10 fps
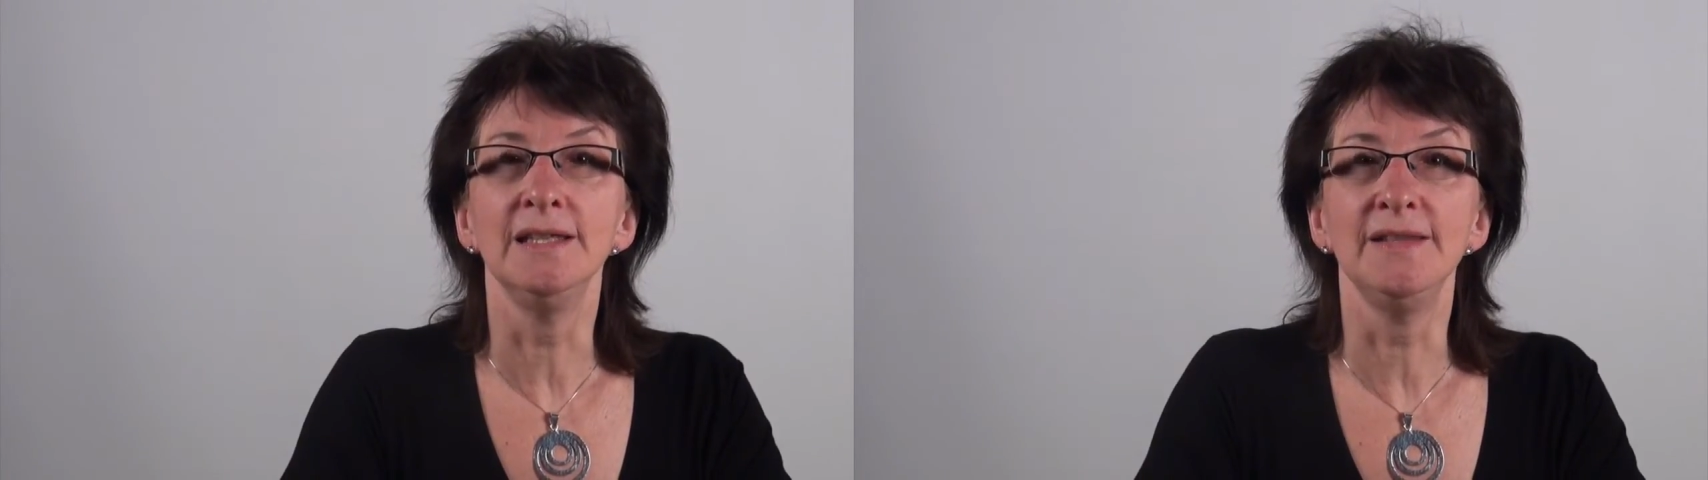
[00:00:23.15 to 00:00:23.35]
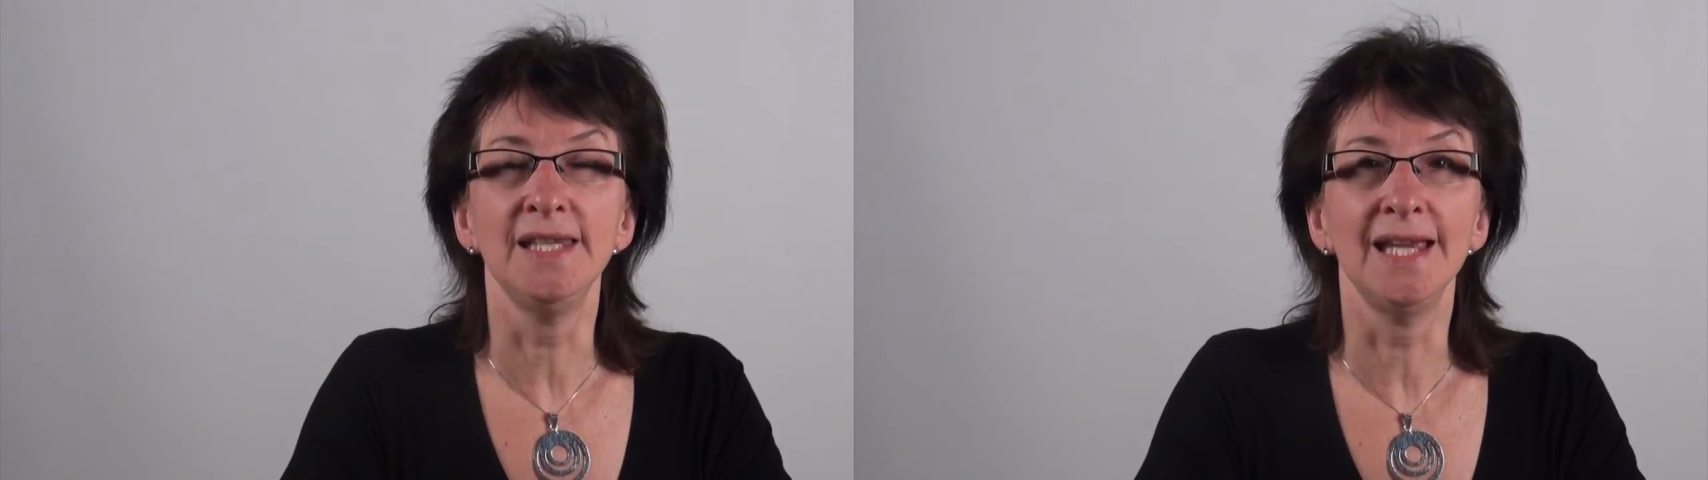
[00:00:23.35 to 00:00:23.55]

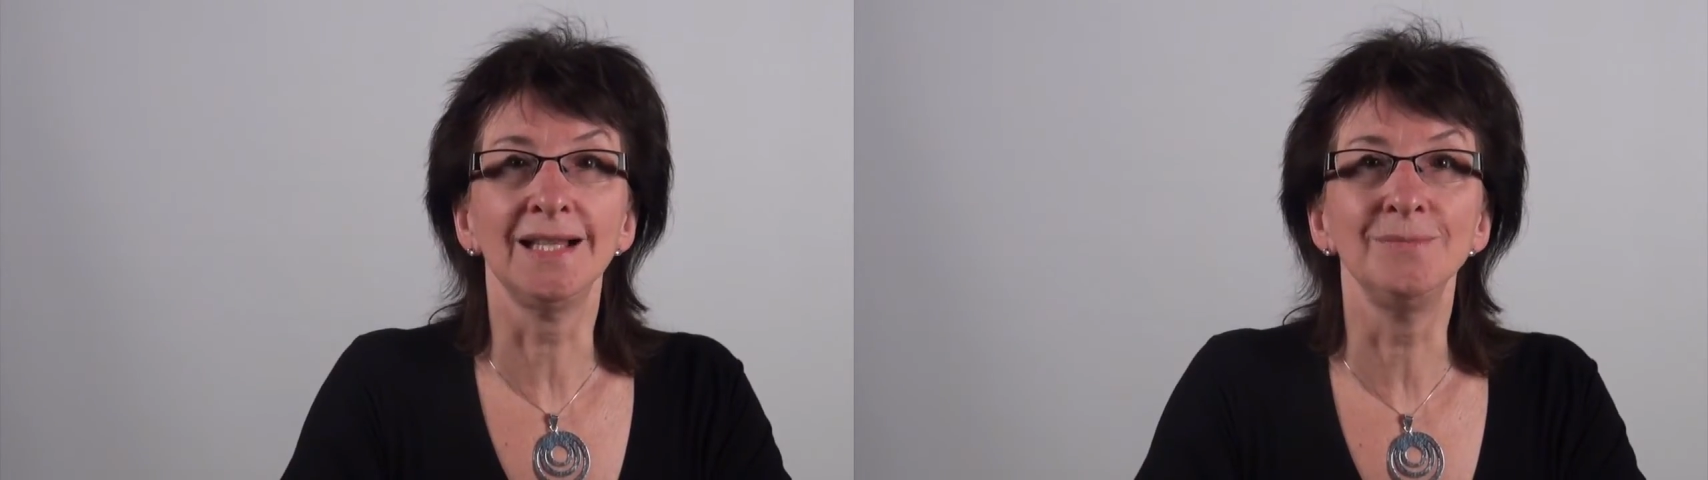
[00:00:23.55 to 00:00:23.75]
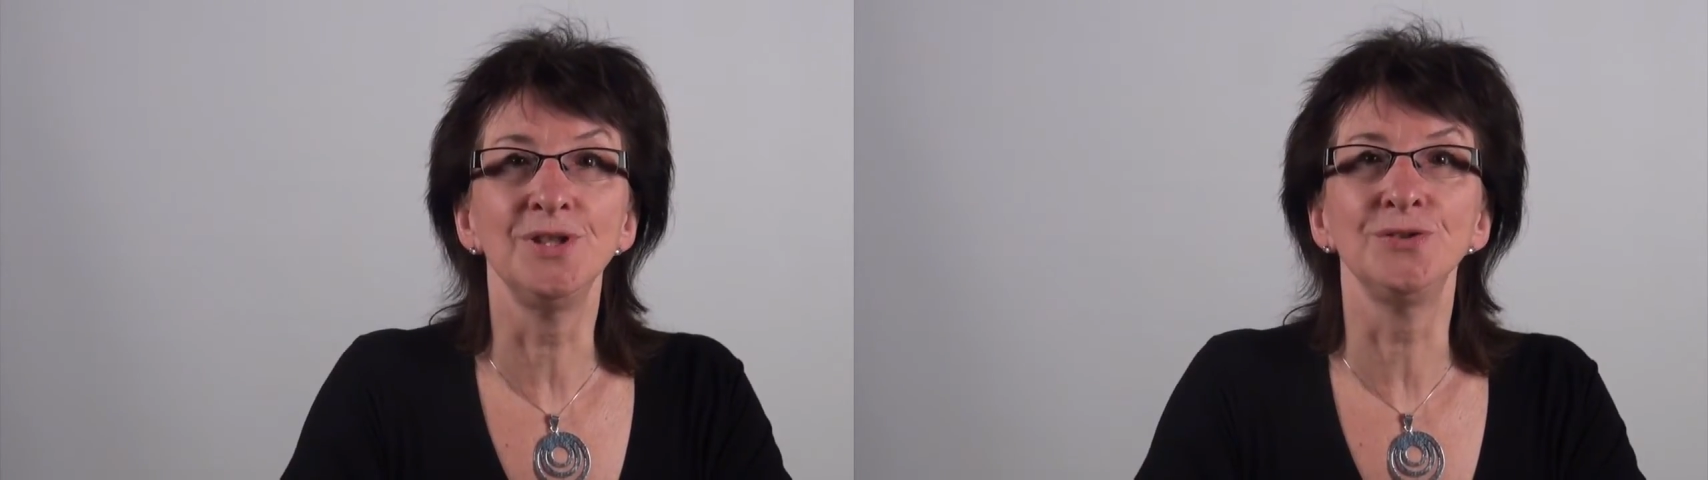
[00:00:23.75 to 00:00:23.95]
in the
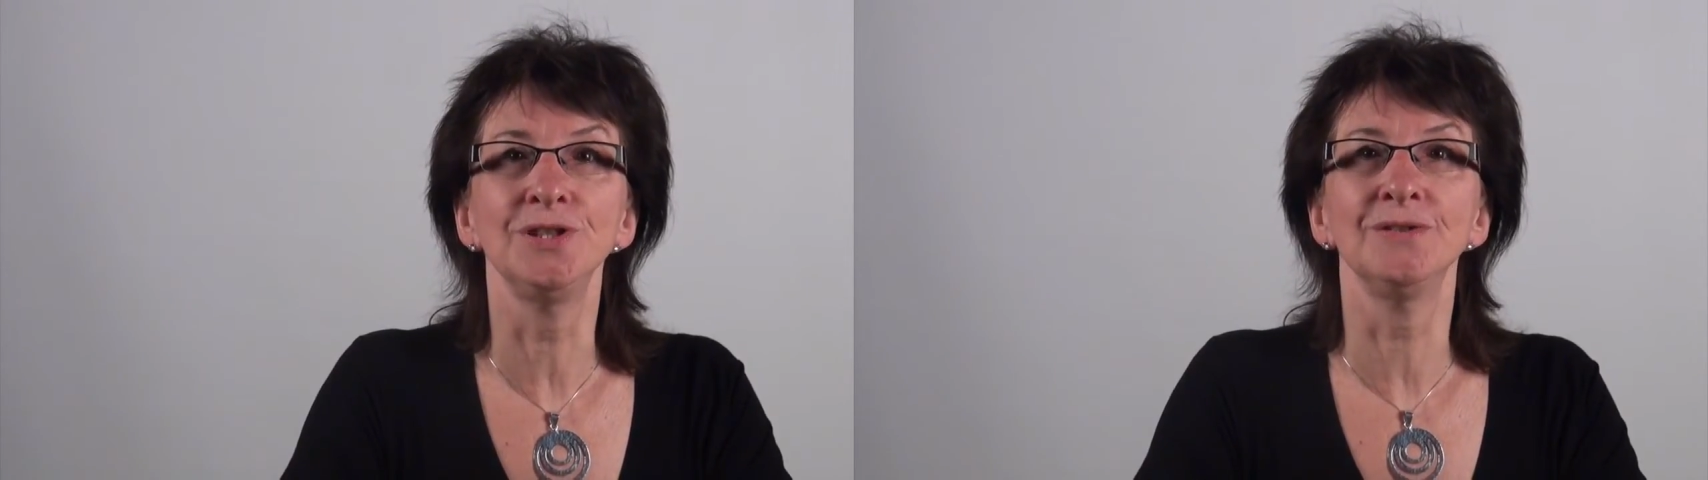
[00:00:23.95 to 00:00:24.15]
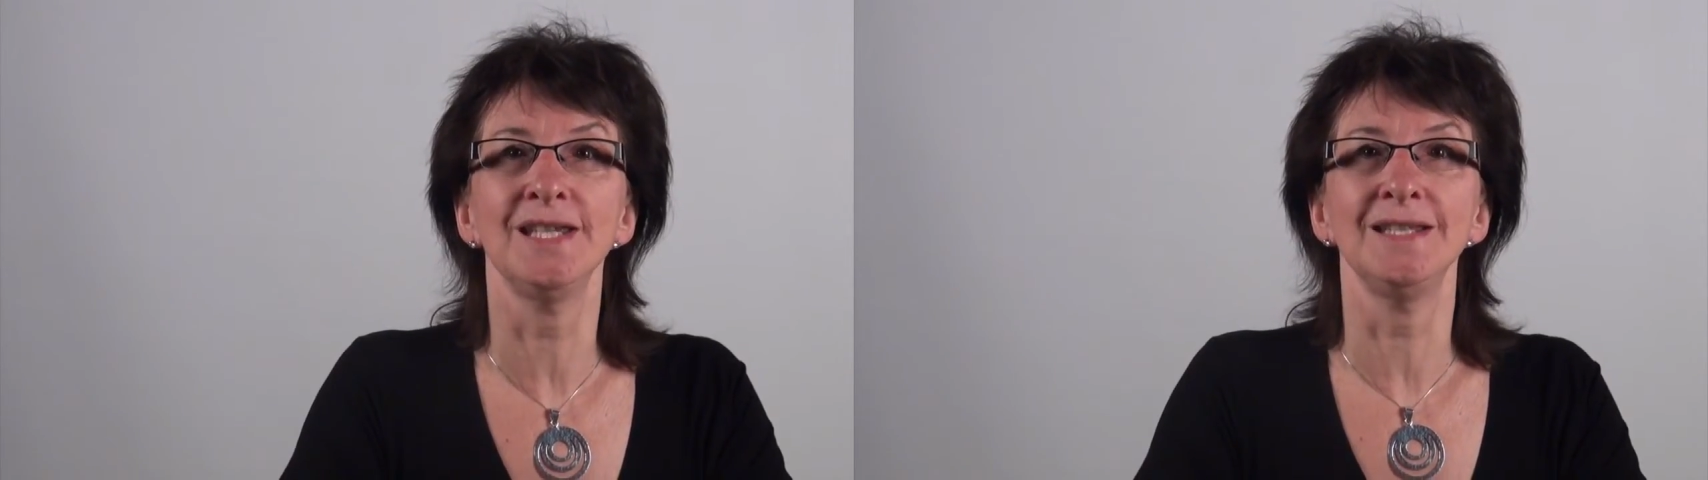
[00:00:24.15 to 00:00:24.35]

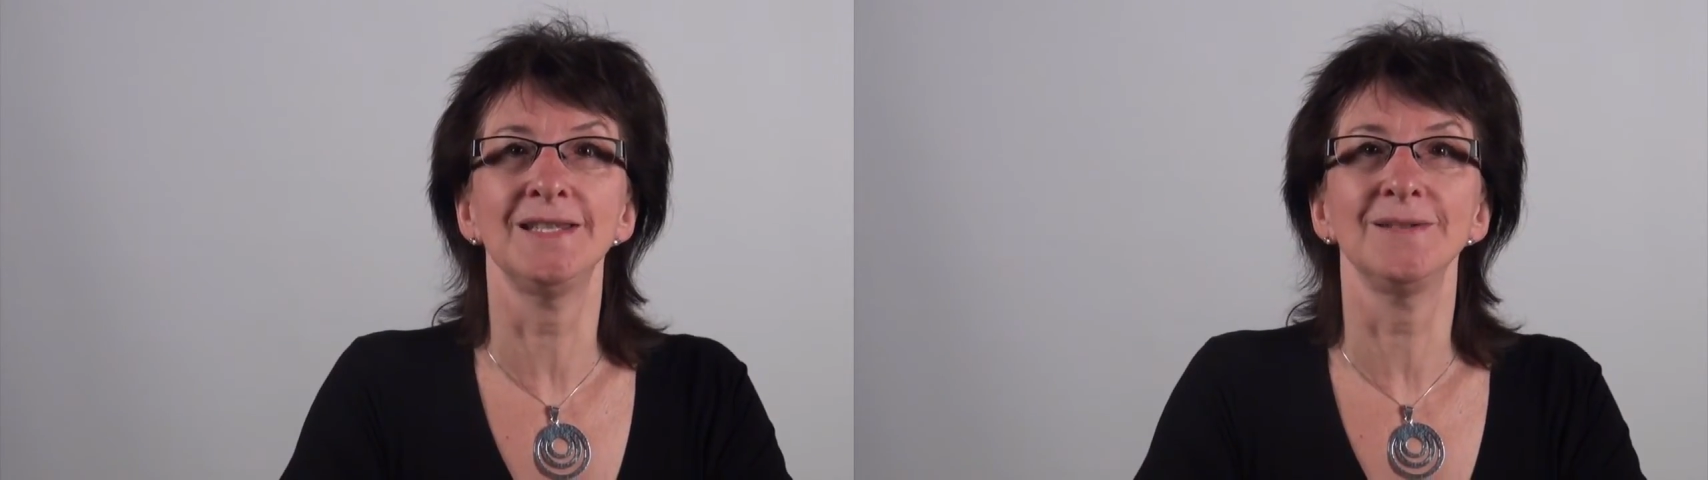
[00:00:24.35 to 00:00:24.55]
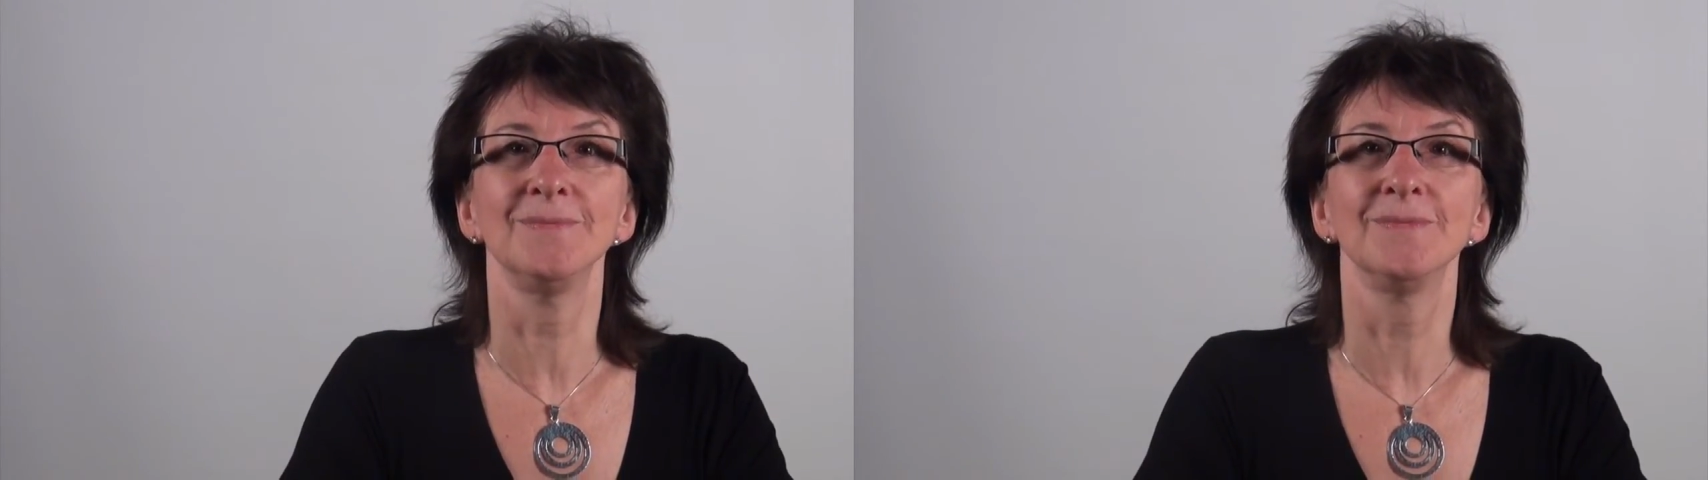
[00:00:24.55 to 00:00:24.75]
elementary
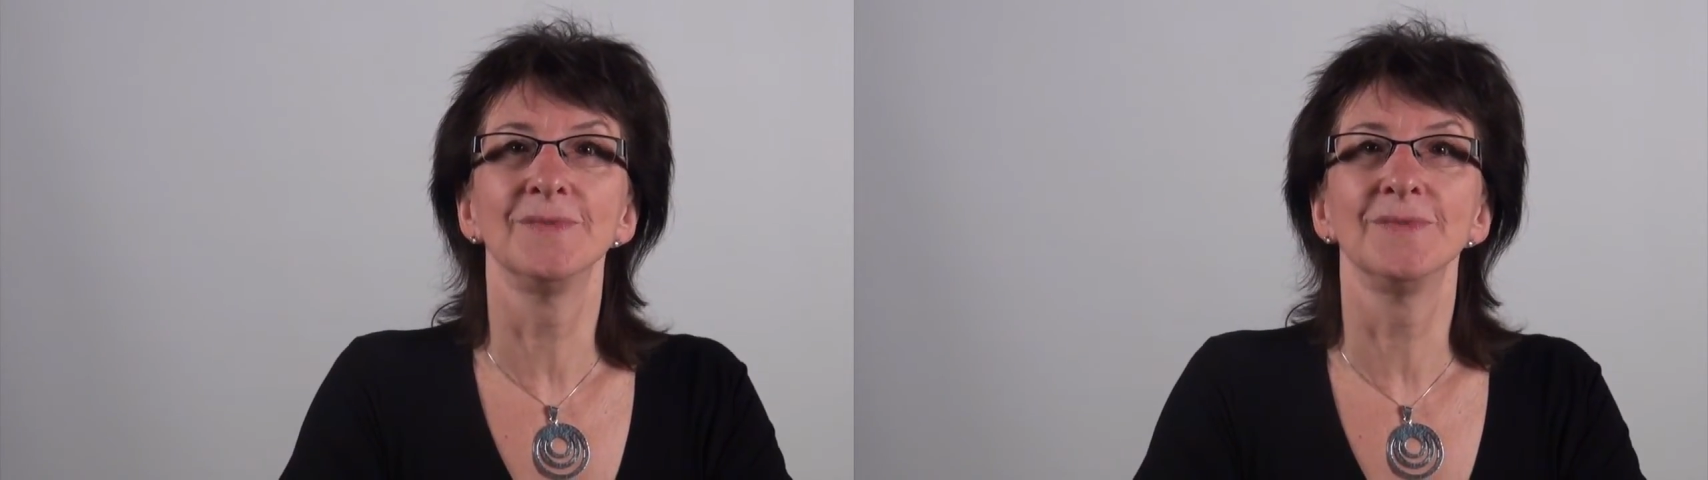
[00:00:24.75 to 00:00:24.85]
grades.